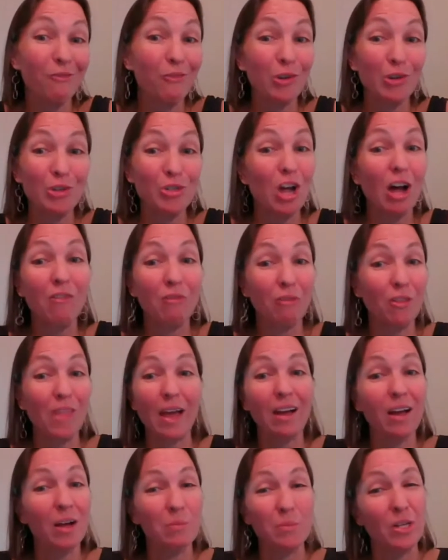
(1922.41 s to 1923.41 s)
first offer that
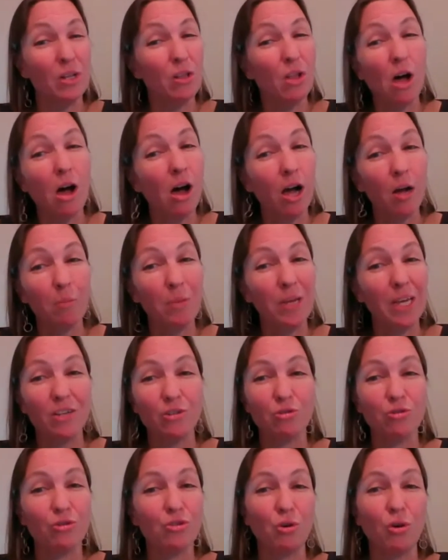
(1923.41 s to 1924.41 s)
comes along because
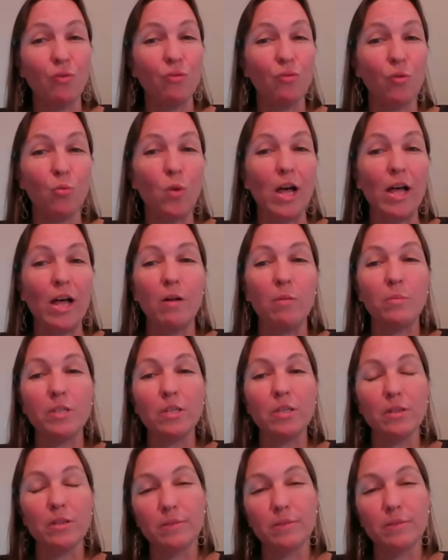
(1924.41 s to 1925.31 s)
you're so overwhelmed.